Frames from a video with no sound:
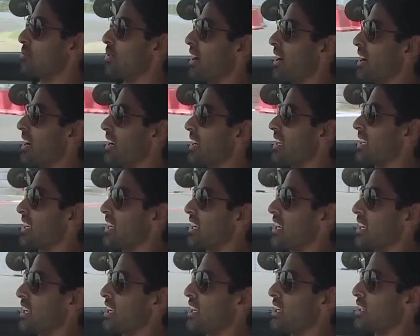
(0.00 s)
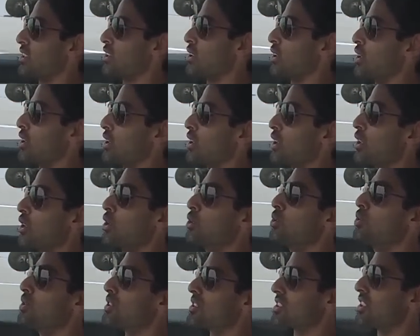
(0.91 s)
by uh, the
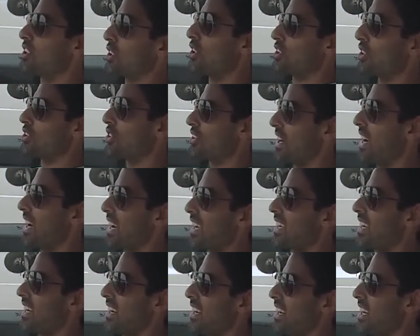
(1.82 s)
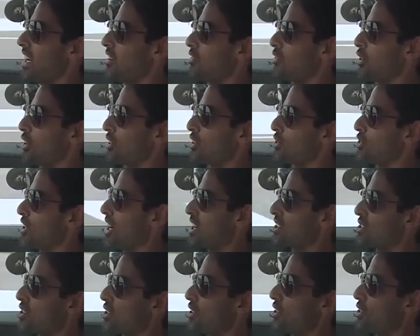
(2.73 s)
lunacy on the track, I've got the
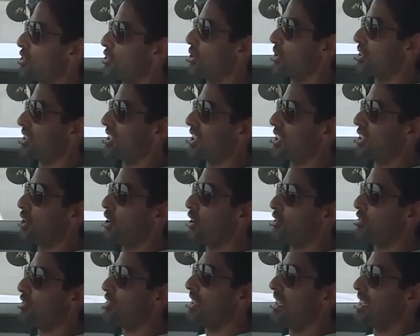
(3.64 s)
traction control turned off.